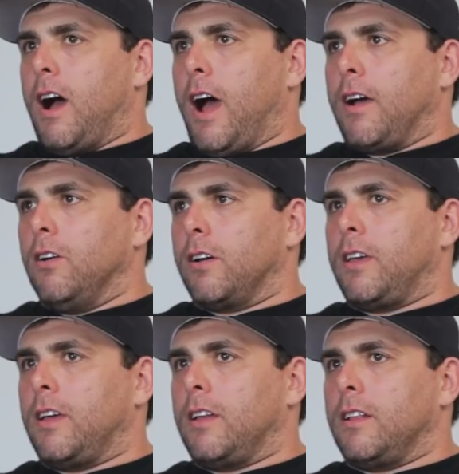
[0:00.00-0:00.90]
look
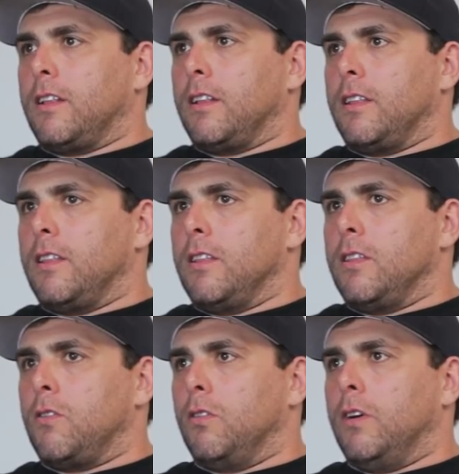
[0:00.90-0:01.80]
at
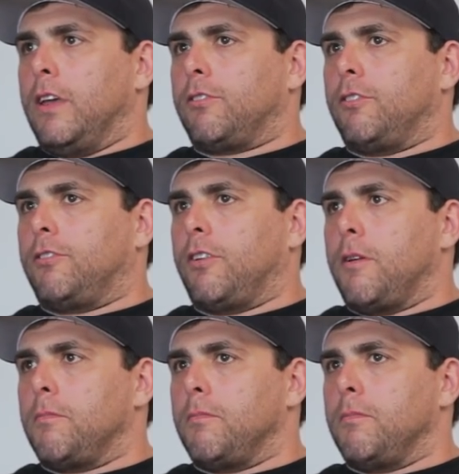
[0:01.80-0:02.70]
the
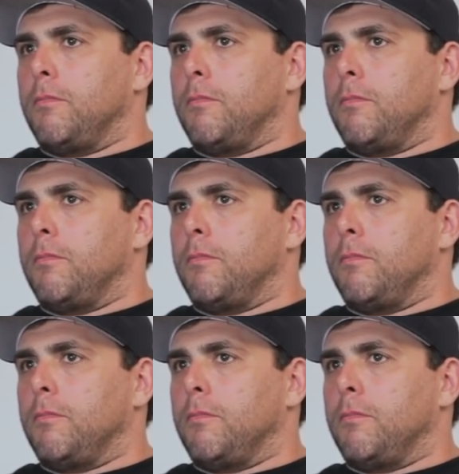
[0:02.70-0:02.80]
relationship